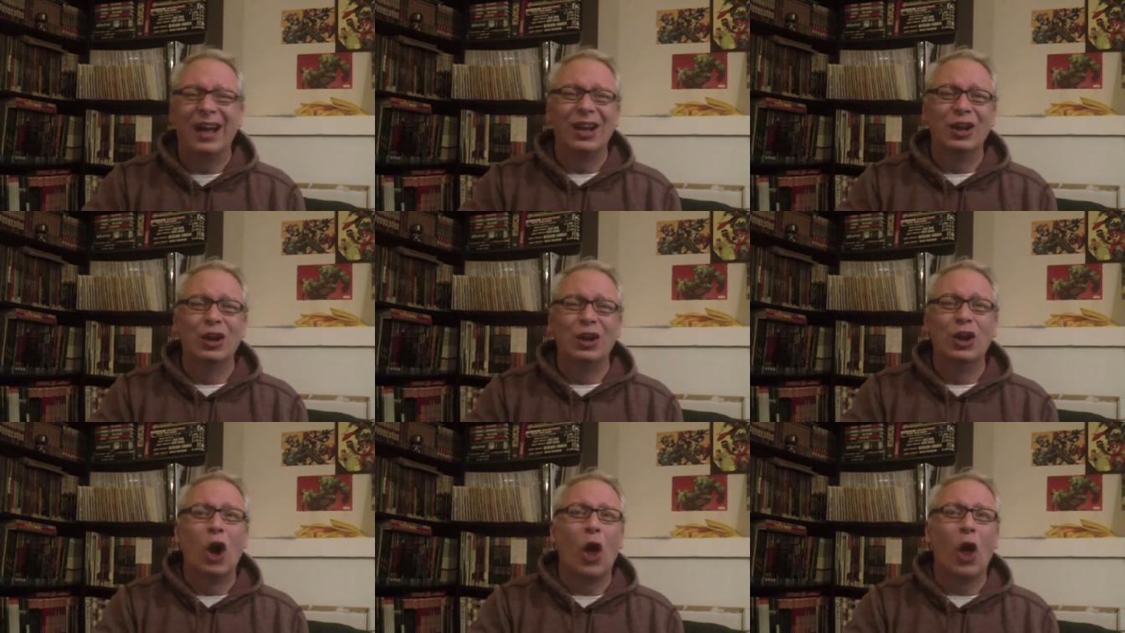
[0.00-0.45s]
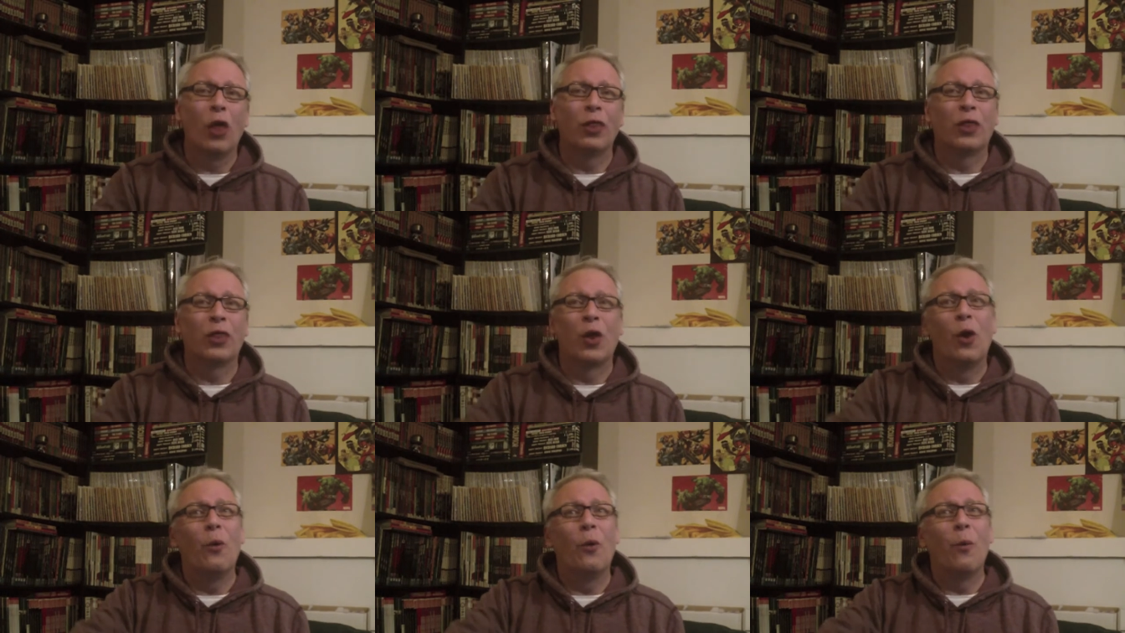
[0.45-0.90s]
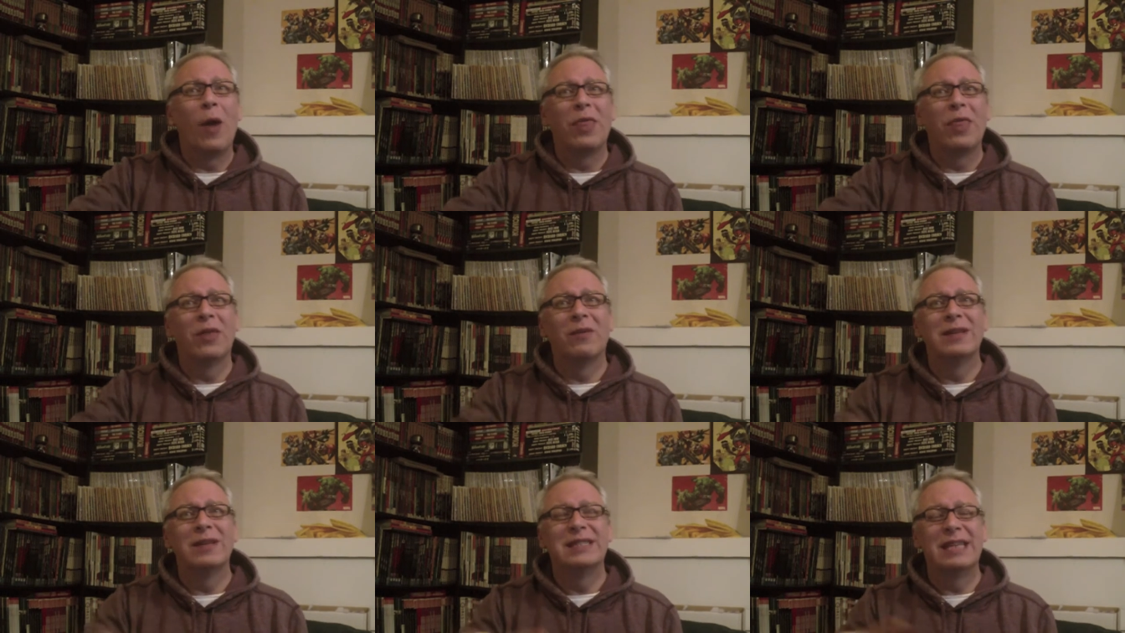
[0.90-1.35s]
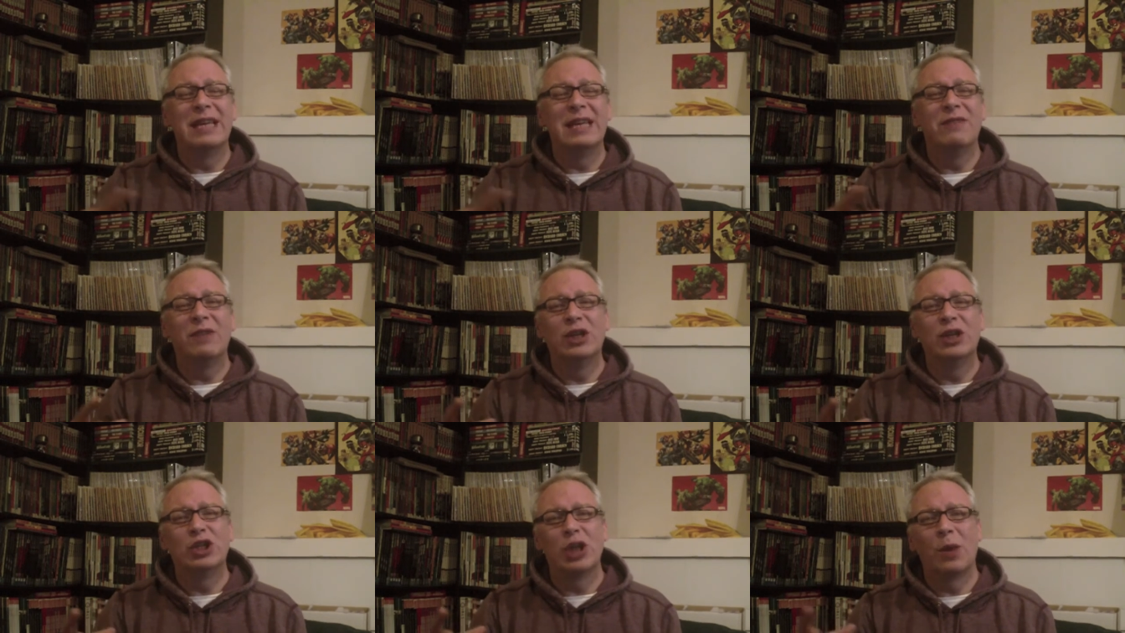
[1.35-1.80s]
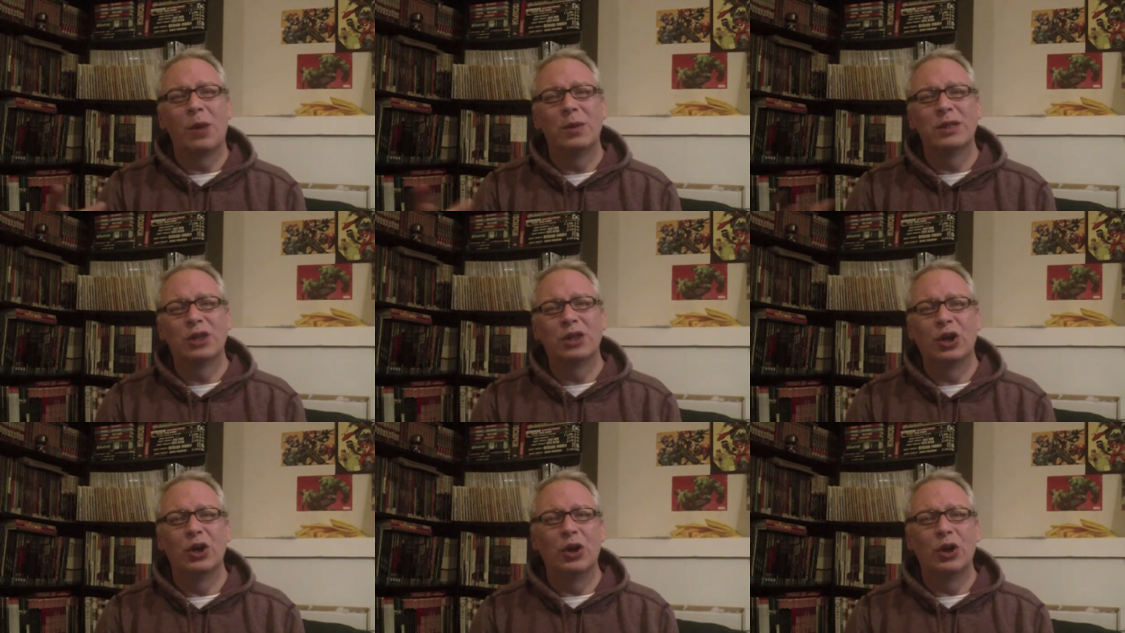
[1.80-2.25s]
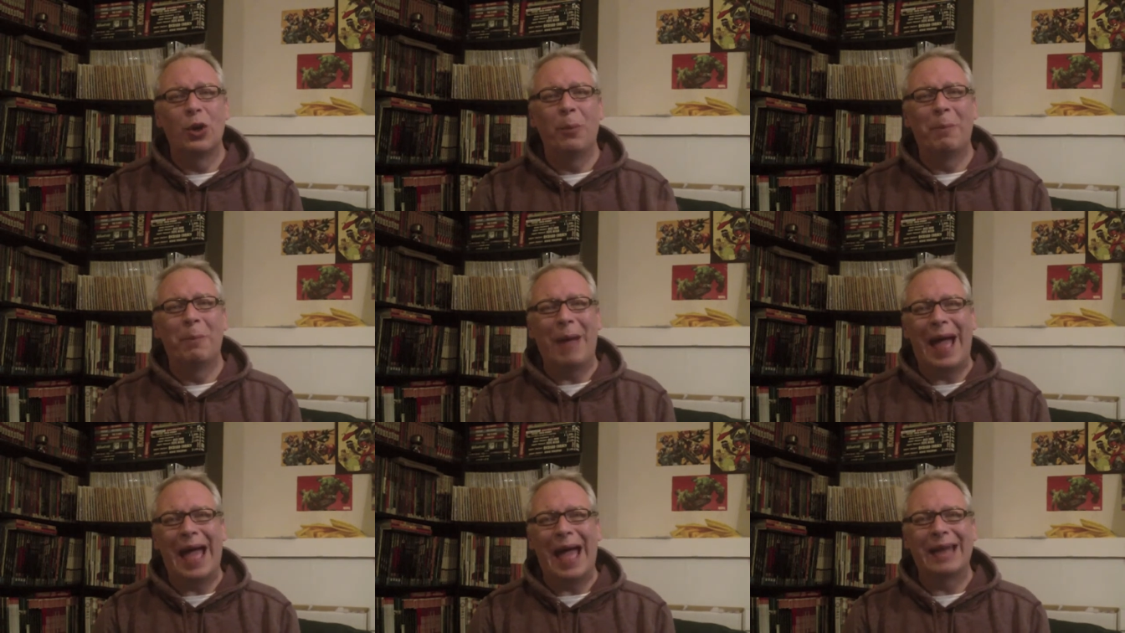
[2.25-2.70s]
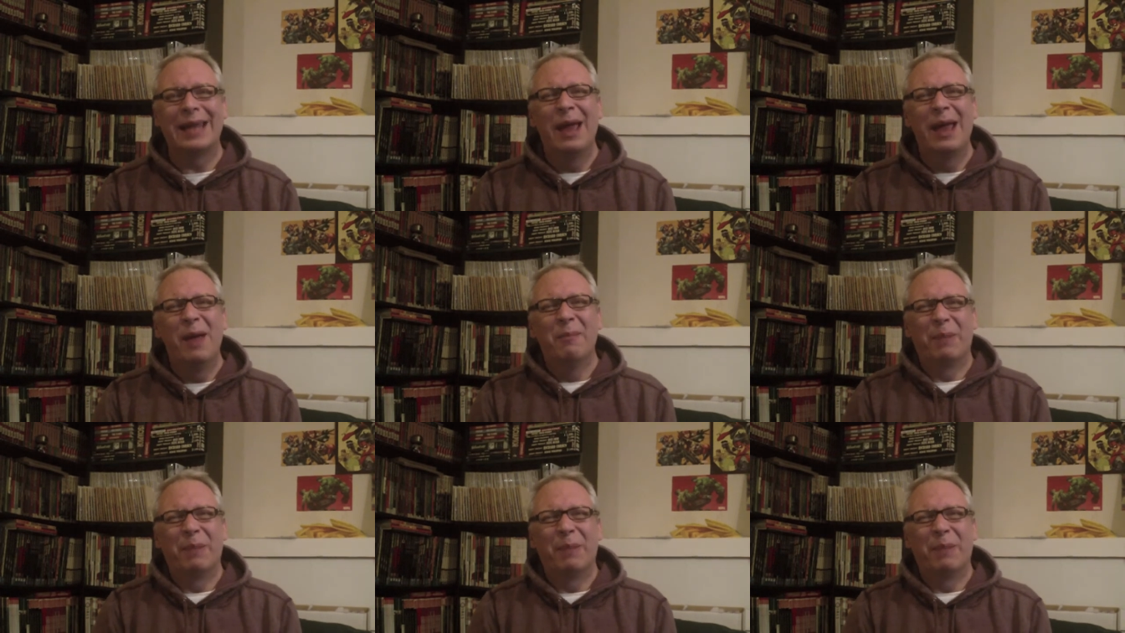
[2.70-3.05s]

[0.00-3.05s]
not that whether a TV show is good or bad,